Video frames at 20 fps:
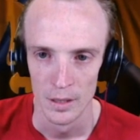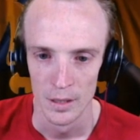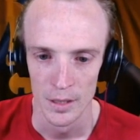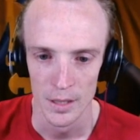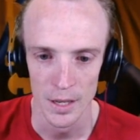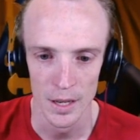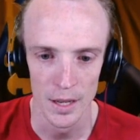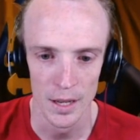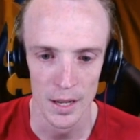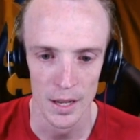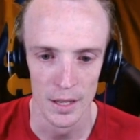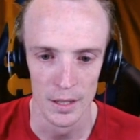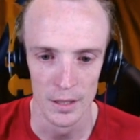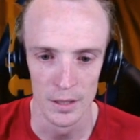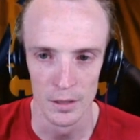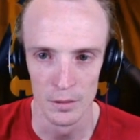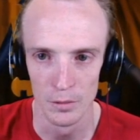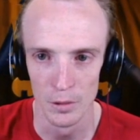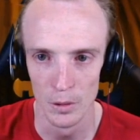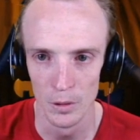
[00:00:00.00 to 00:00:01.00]
So yeah, it's
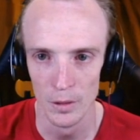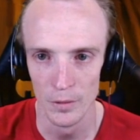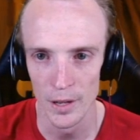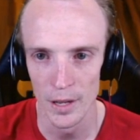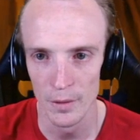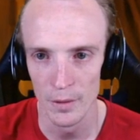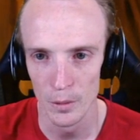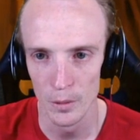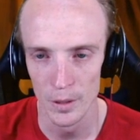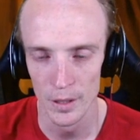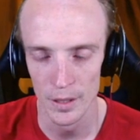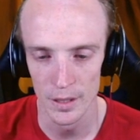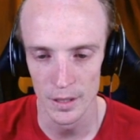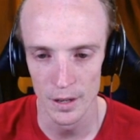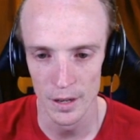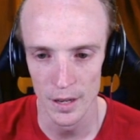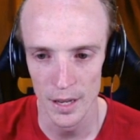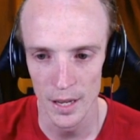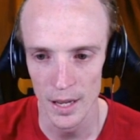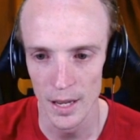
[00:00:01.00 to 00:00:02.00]
the Rule of Evil that's
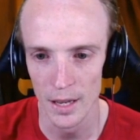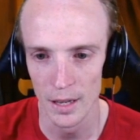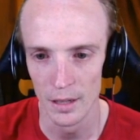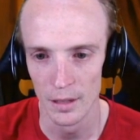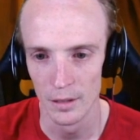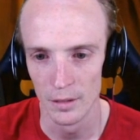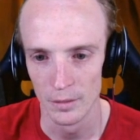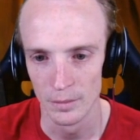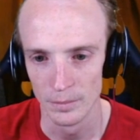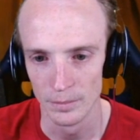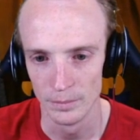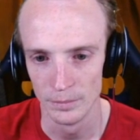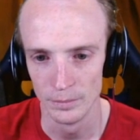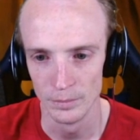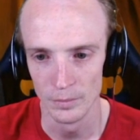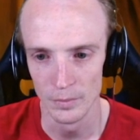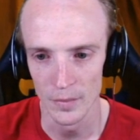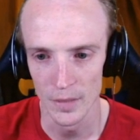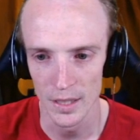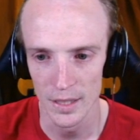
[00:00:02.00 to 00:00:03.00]
going to hit
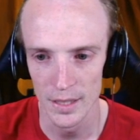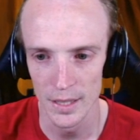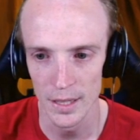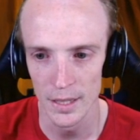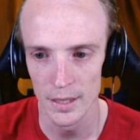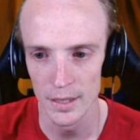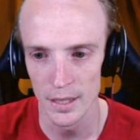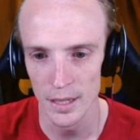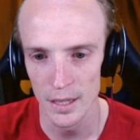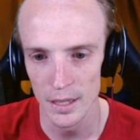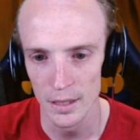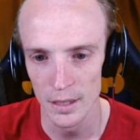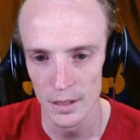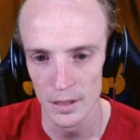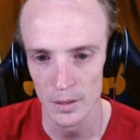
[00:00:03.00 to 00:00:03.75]
60